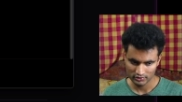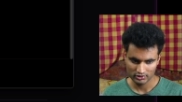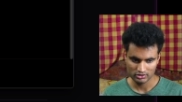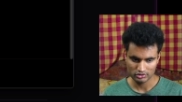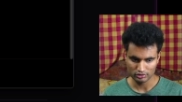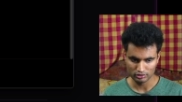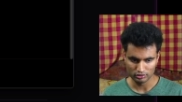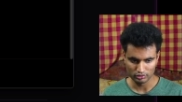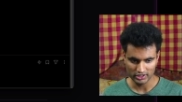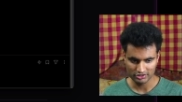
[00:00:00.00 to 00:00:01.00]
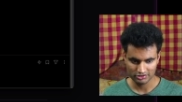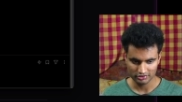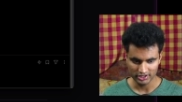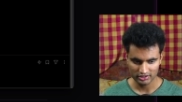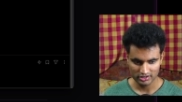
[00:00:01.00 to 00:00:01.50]
So let's
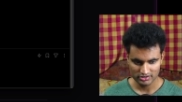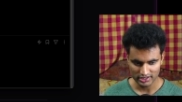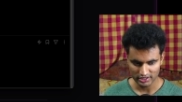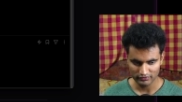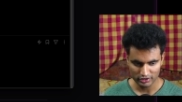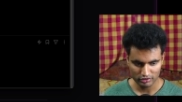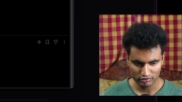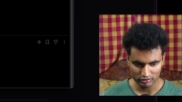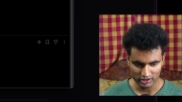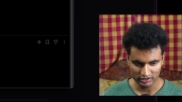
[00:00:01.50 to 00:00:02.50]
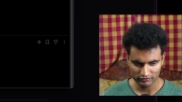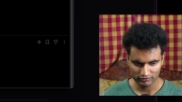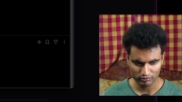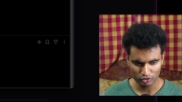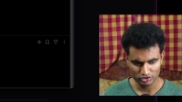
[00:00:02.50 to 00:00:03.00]
create this, and we are going to leave
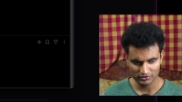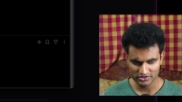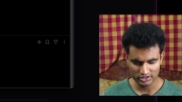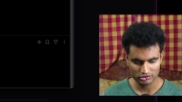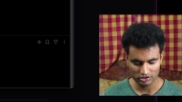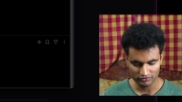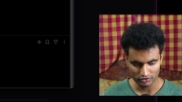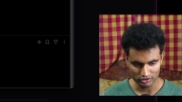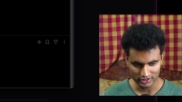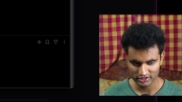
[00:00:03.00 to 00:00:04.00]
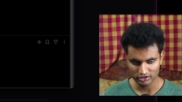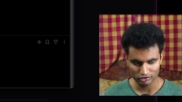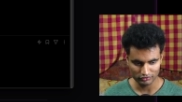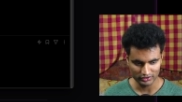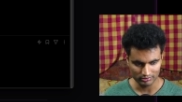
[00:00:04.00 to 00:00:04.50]
most of the settings default. I think all
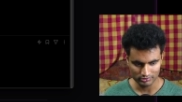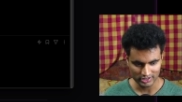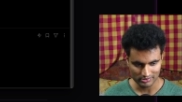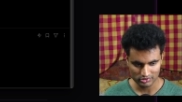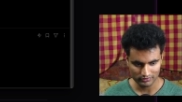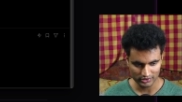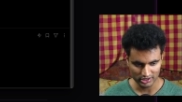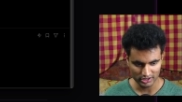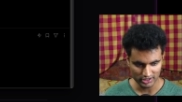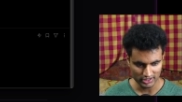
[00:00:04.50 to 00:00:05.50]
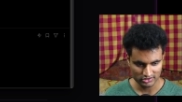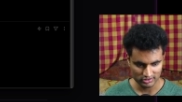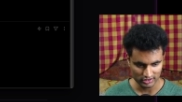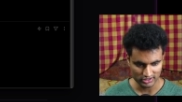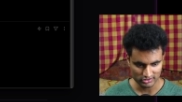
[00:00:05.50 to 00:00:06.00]
of them. TypeScript we need yes,
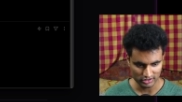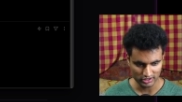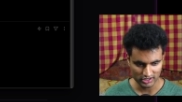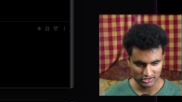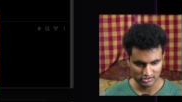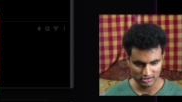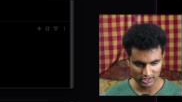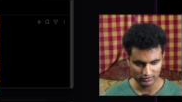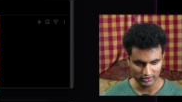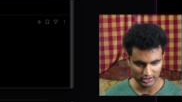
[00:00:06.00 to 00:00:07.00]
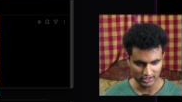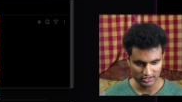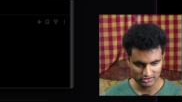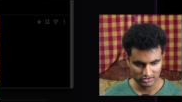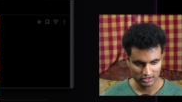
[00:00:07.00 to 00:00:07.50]
alias lint yes, Tailwind
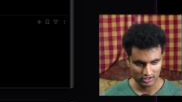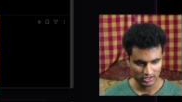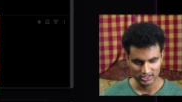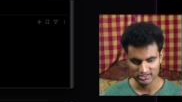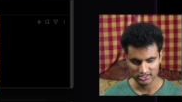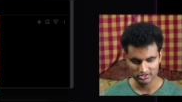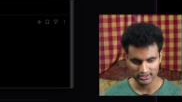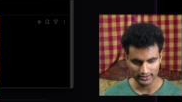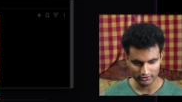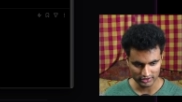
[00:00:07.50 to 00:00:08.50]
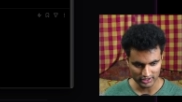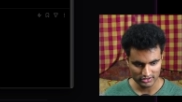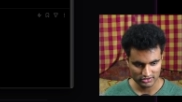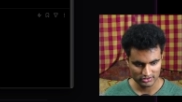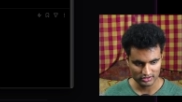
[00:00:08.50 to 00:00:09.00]
yes, SRC directory
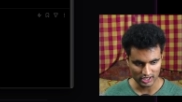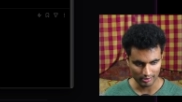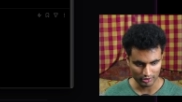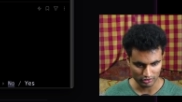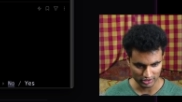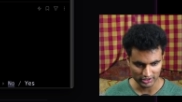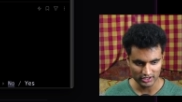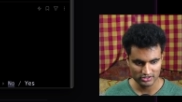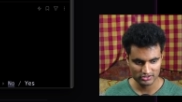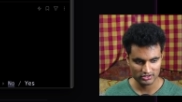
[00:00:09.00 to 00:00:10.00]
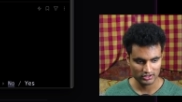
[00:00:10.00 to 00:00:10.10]
yes, app router yes,